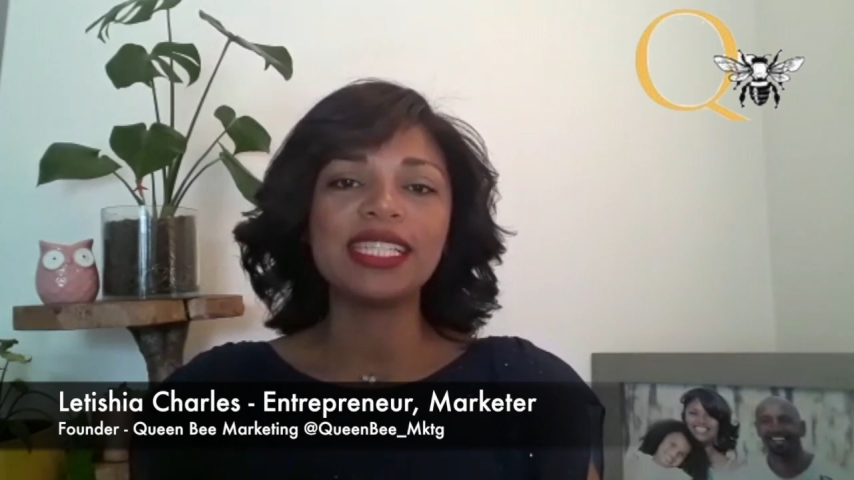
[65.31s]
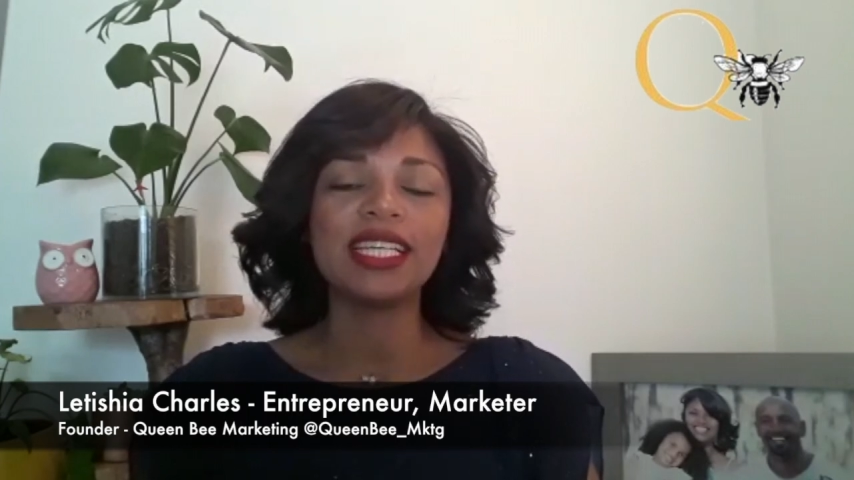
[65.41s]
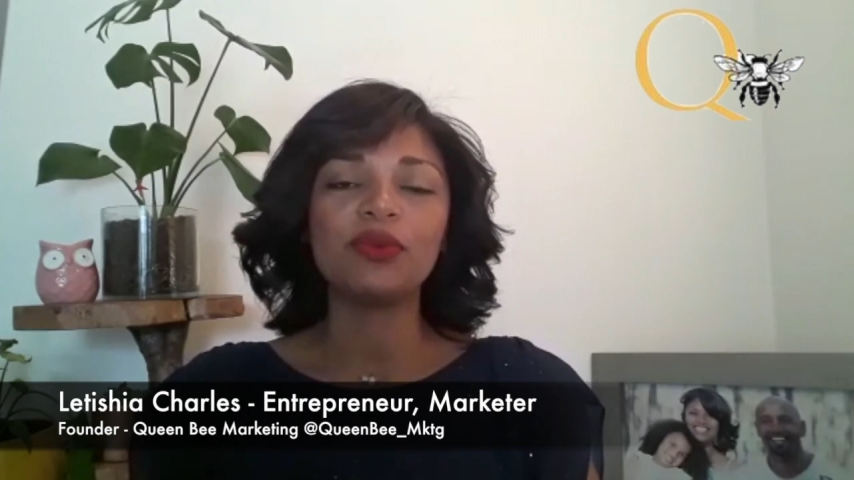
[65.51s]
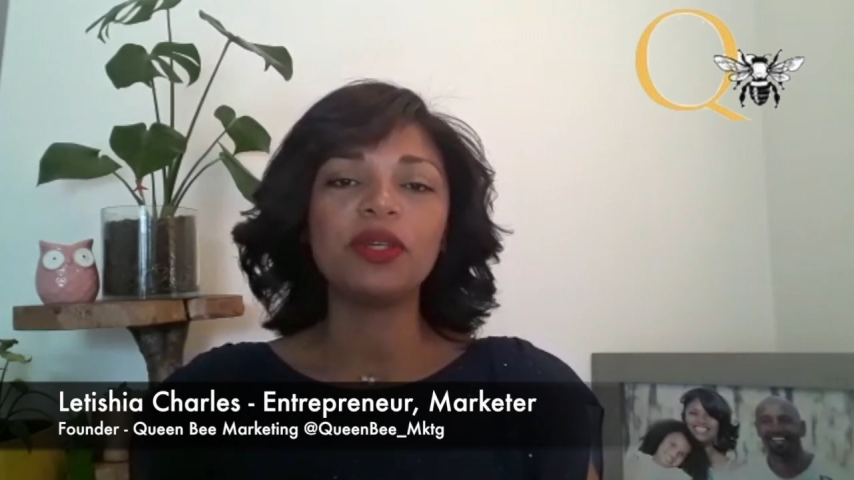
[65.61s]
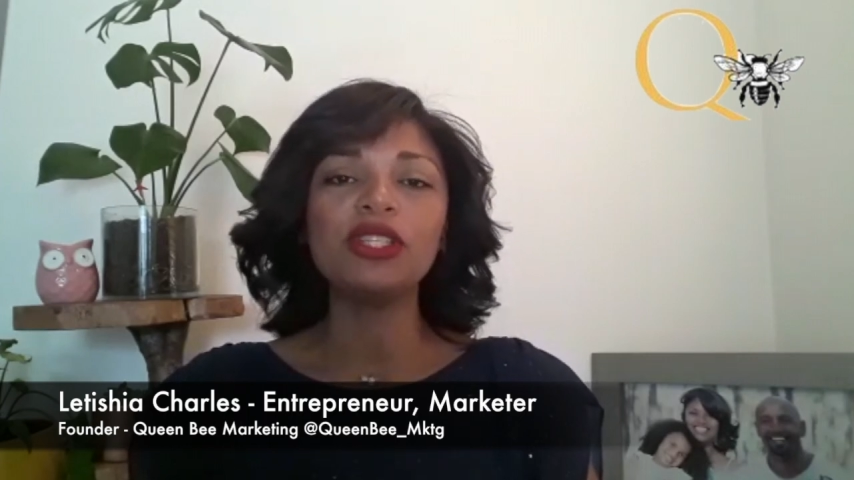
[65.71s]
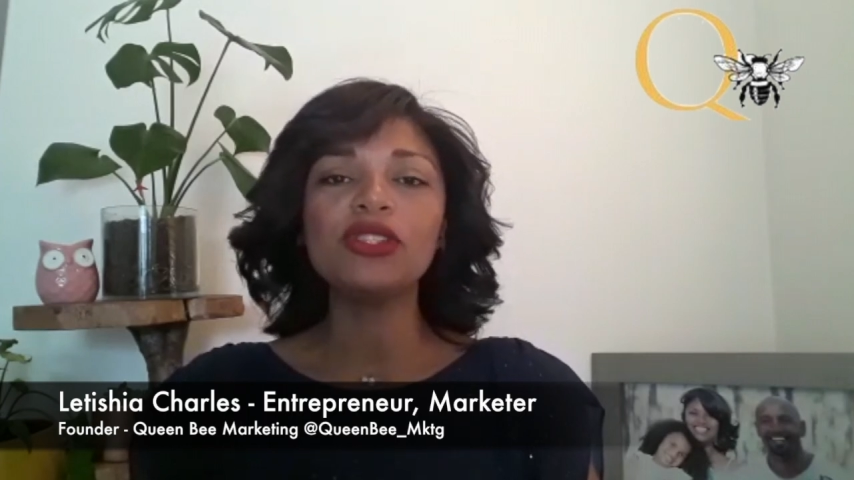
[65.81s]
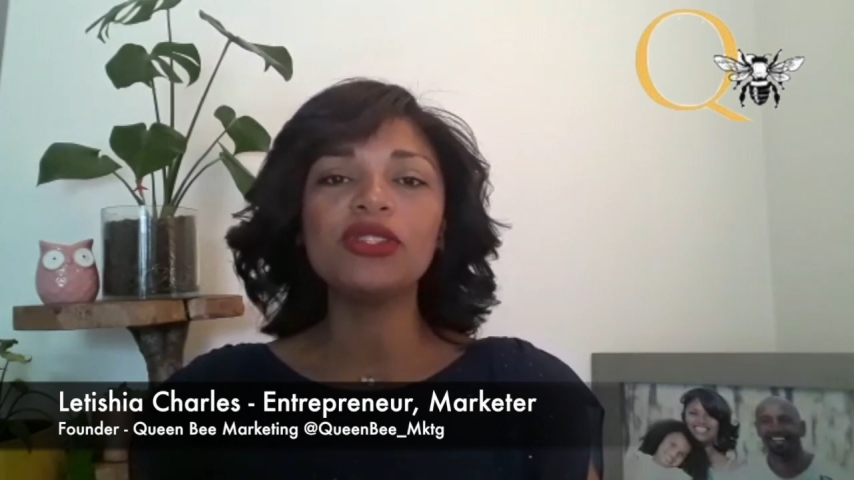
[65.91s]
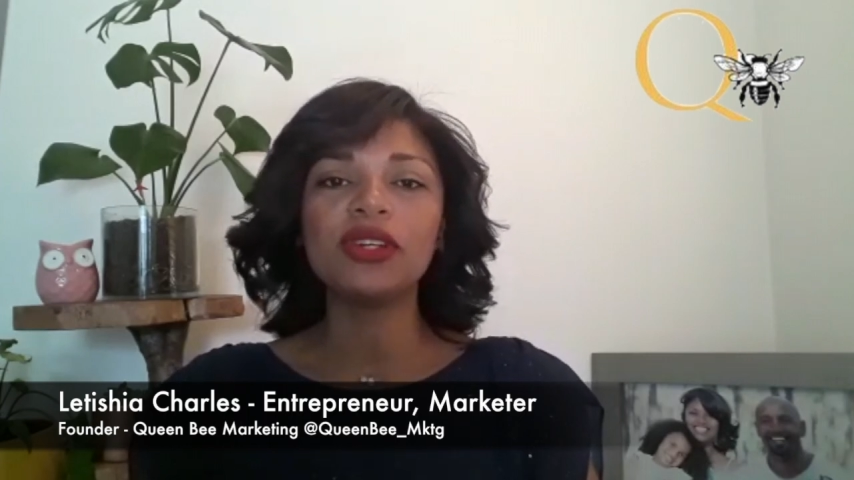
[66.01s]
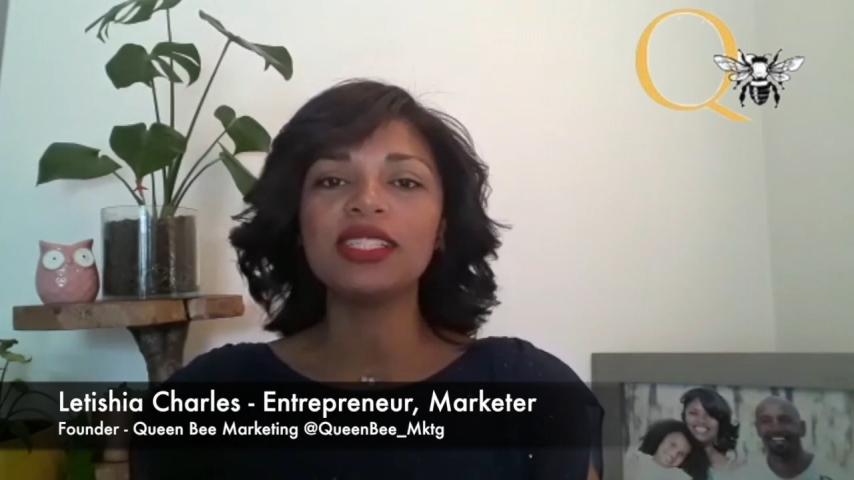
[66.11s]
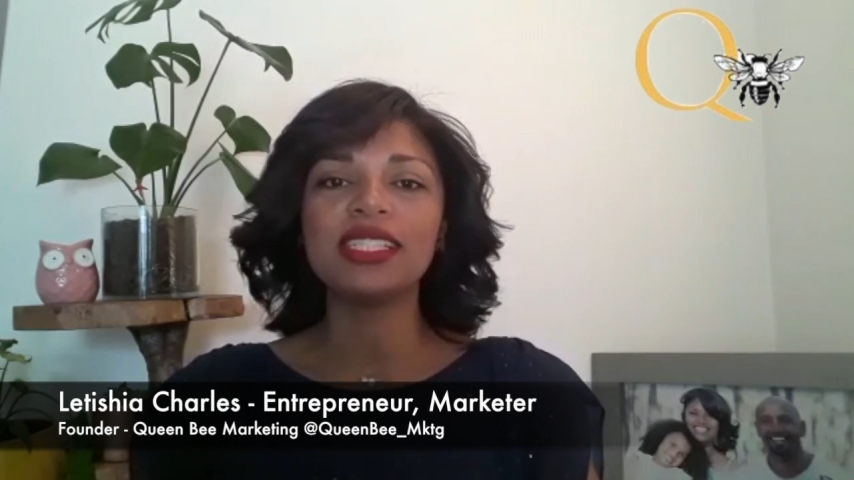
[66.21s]
that when you're
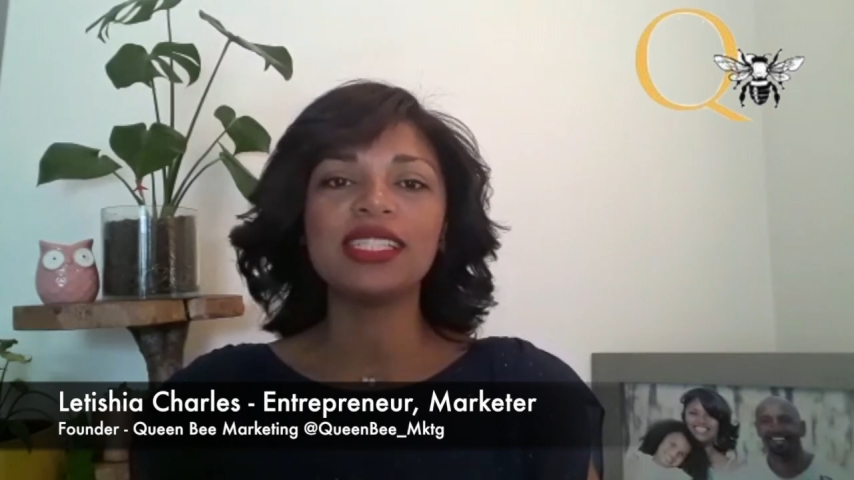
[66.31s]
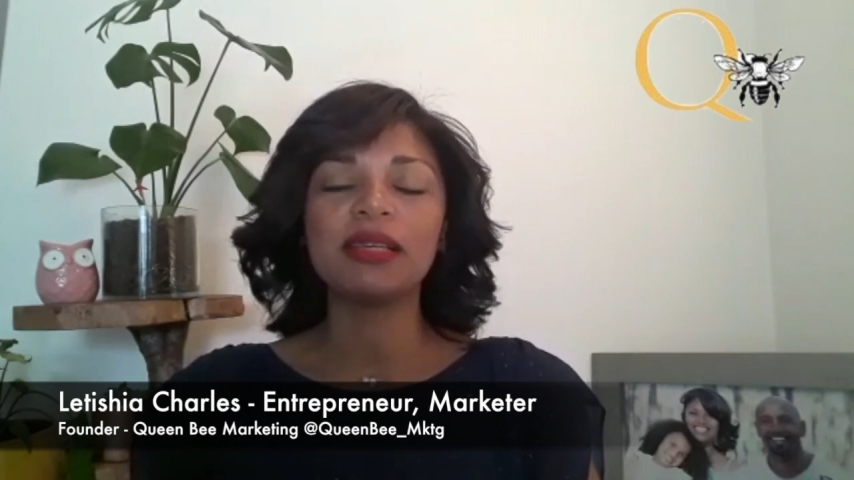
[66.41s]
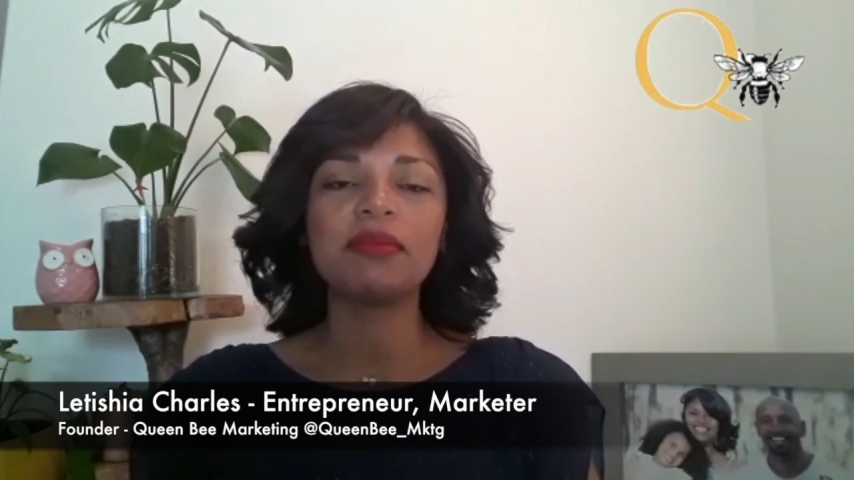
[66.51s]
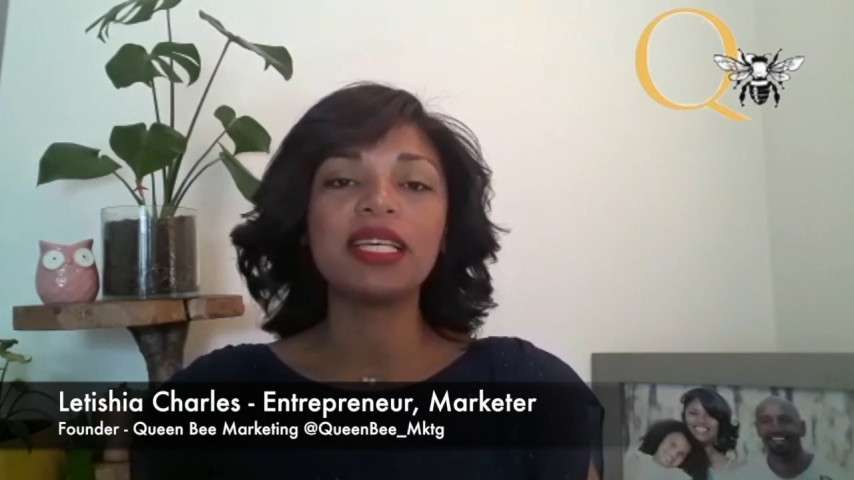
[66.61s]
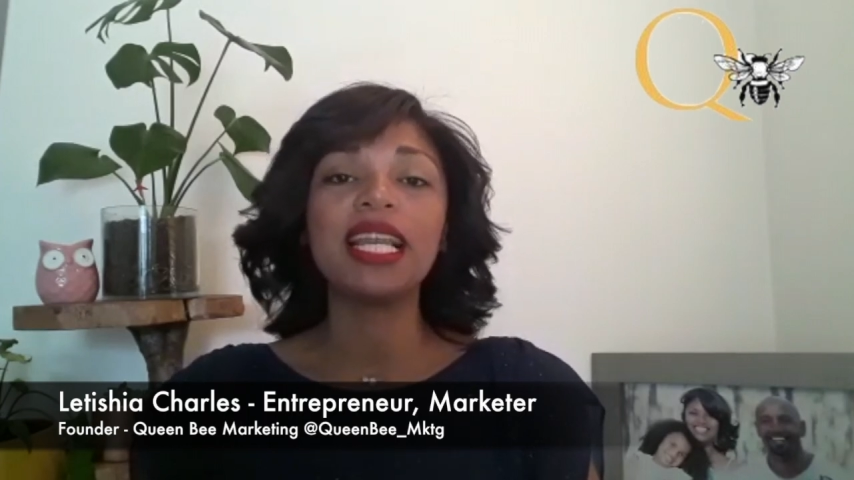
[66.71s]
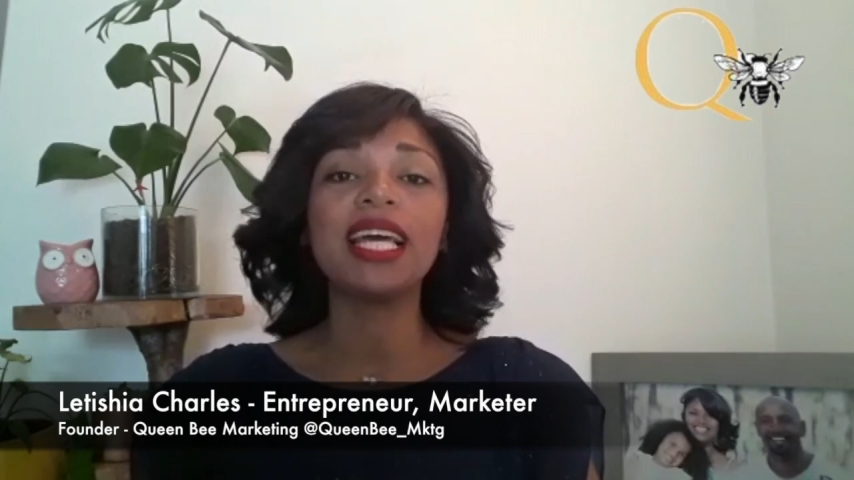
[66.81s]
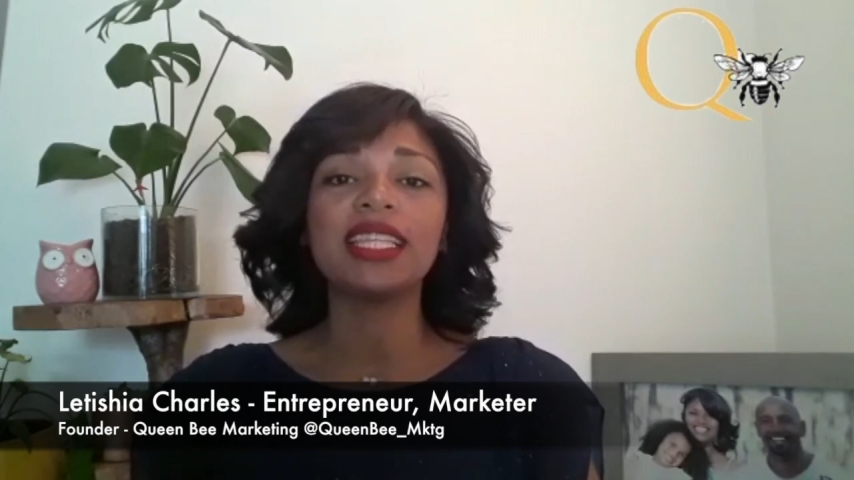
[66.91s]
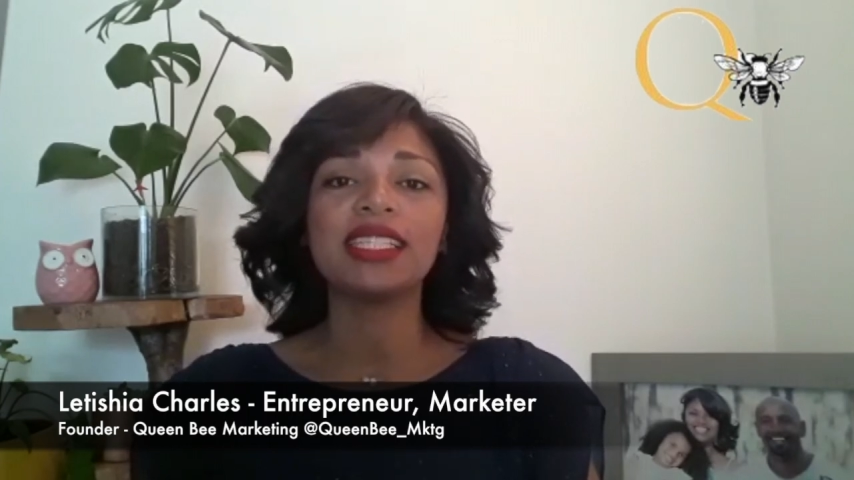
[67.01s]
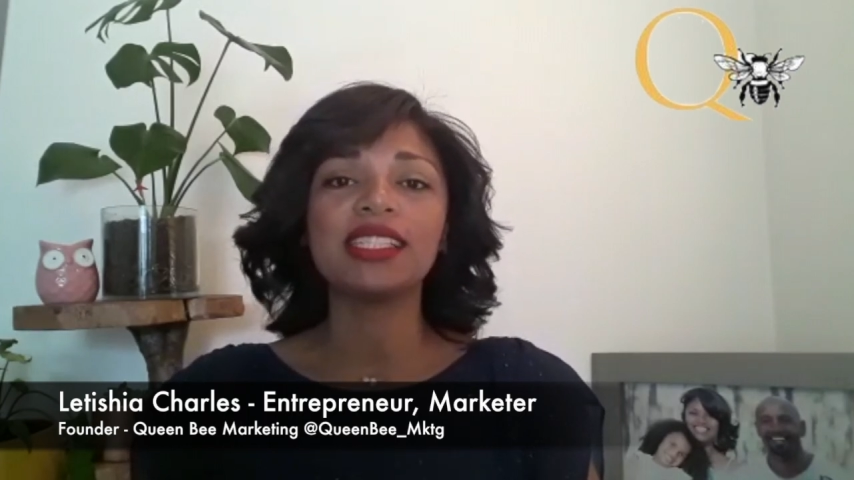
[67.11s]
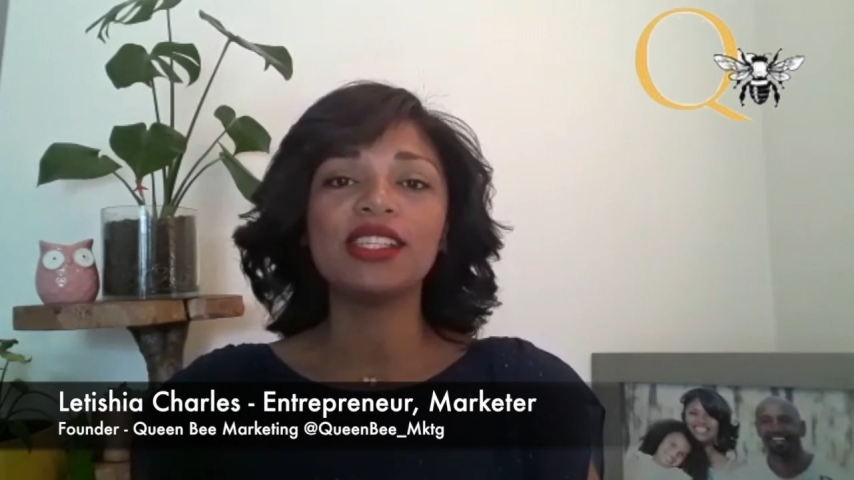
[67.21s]
starting something like
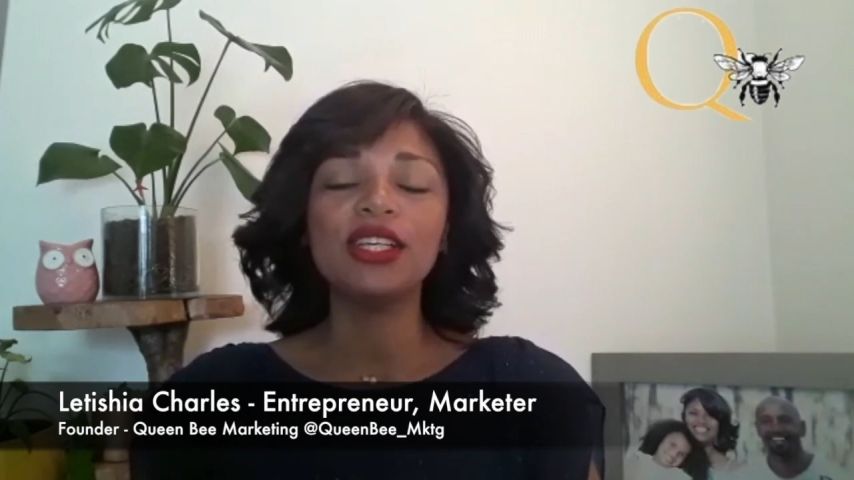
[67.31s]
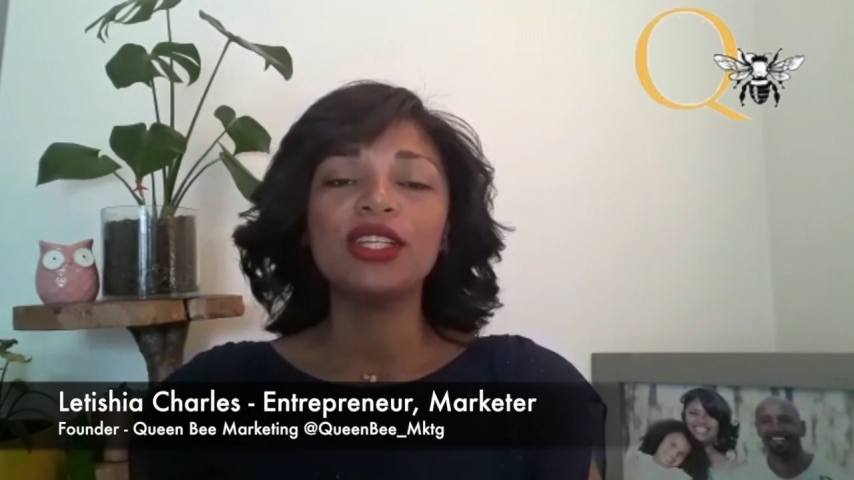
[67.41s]
this,